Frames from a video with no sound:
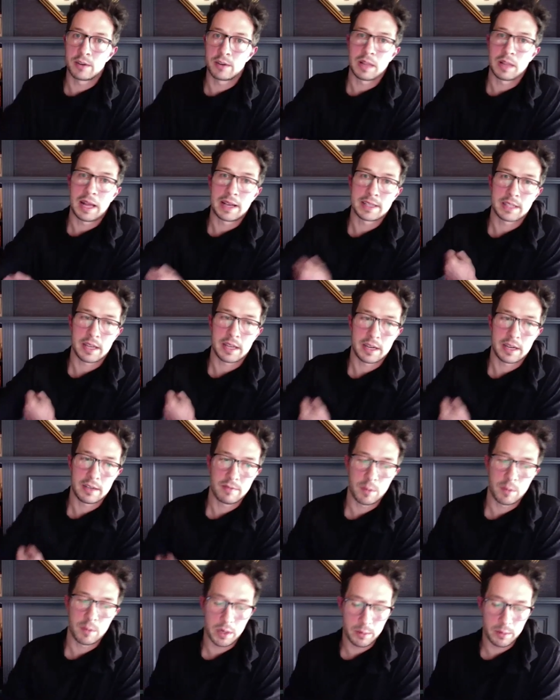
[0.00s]
last line of
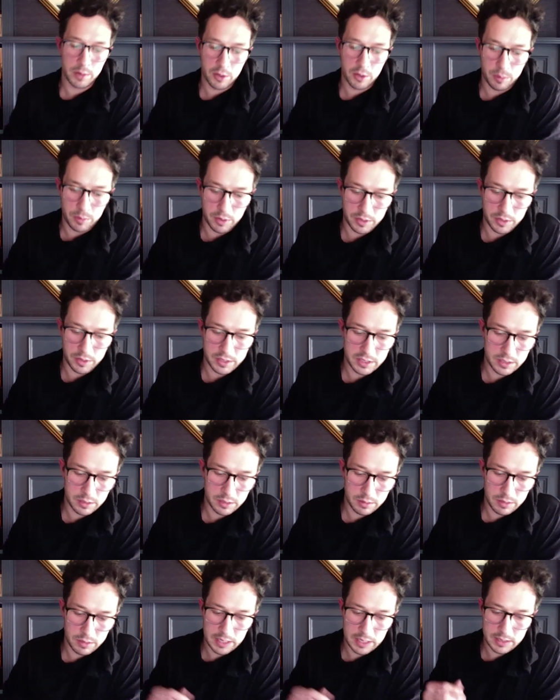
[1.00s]
the public remarks. So
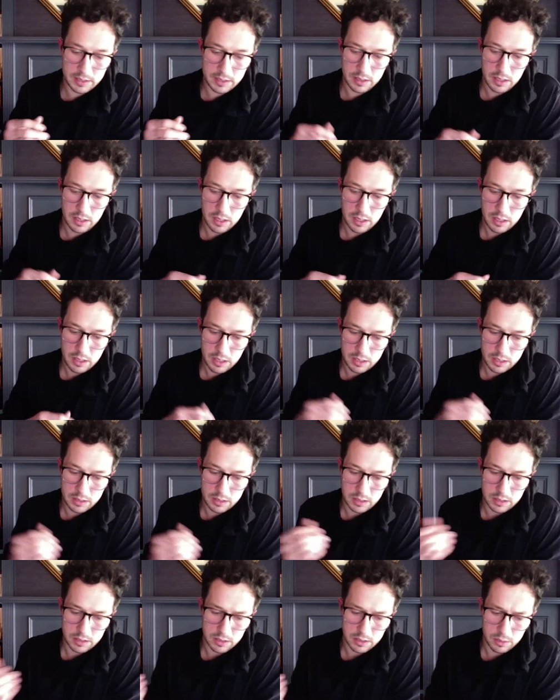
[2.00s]
that's
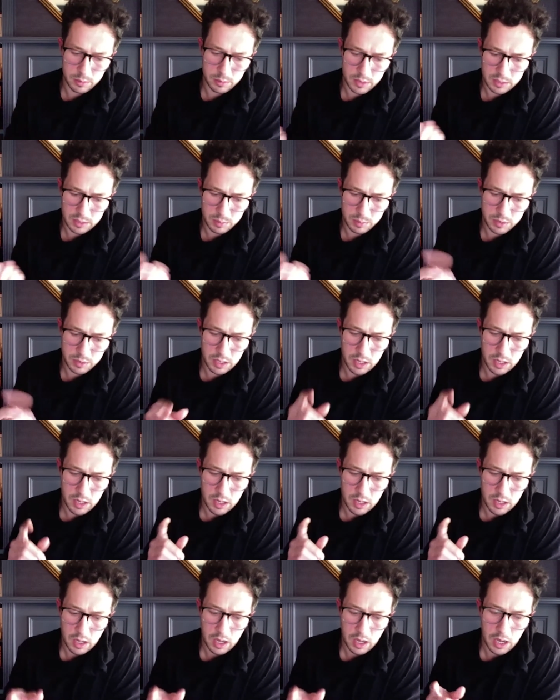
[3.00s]
also a must. But
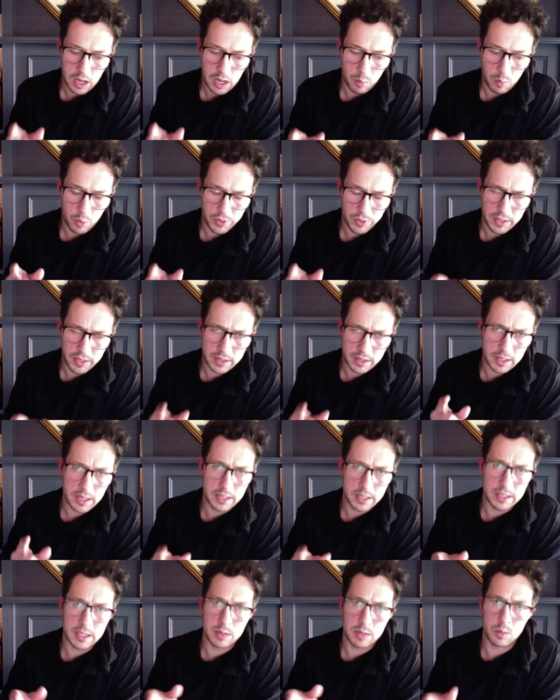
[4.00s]
one thing that I
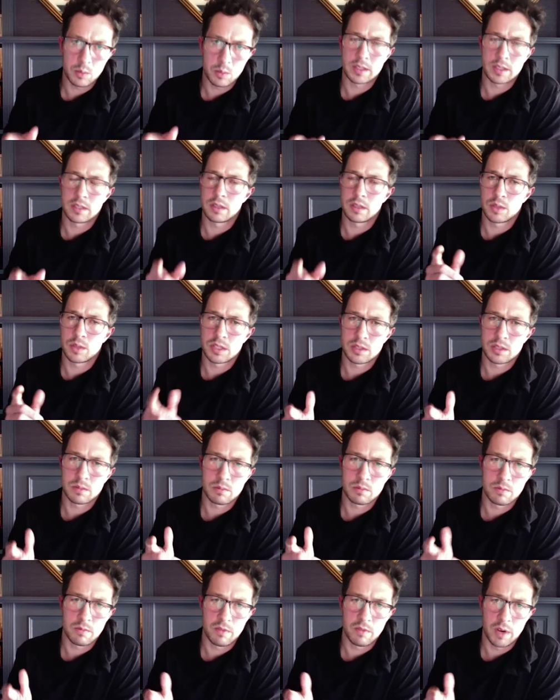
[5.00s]
did want to, which
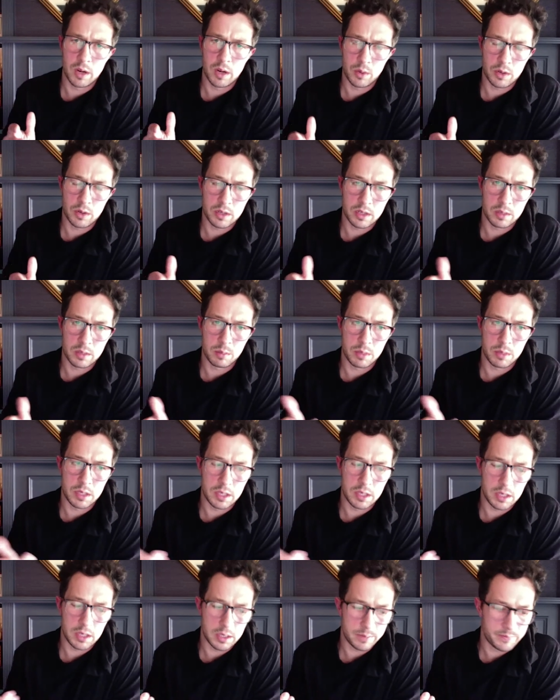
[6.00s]
very well could
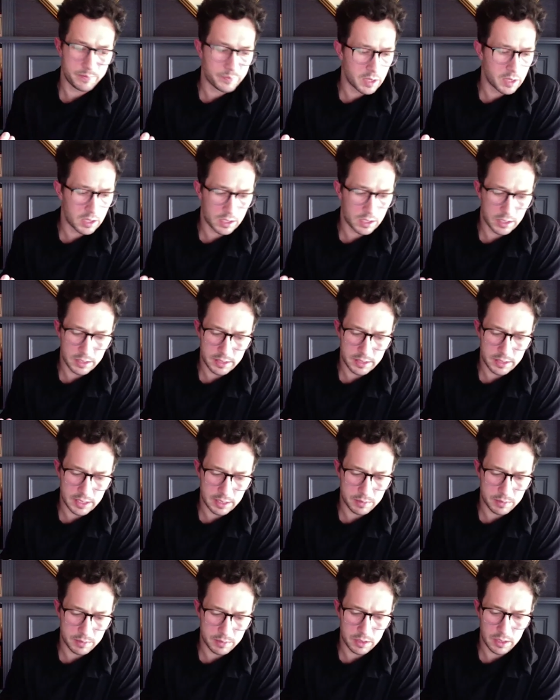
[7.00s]
be a good
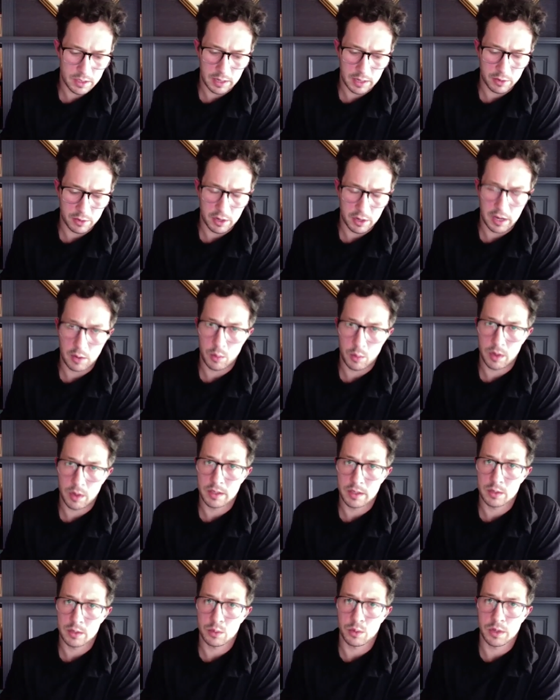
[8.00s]
tip too, and I don't know how well
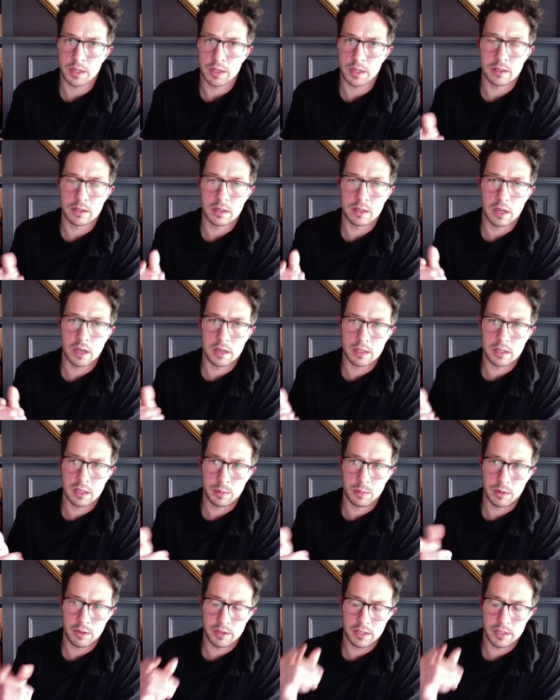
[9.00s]
this will work in some
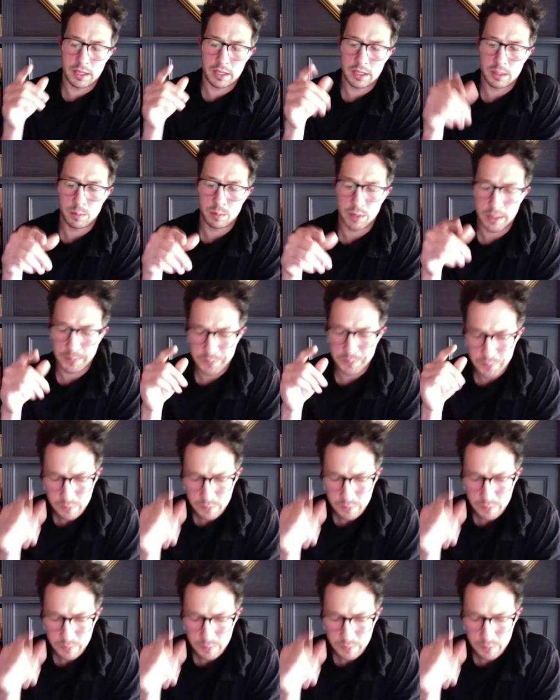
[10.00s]
other cities, but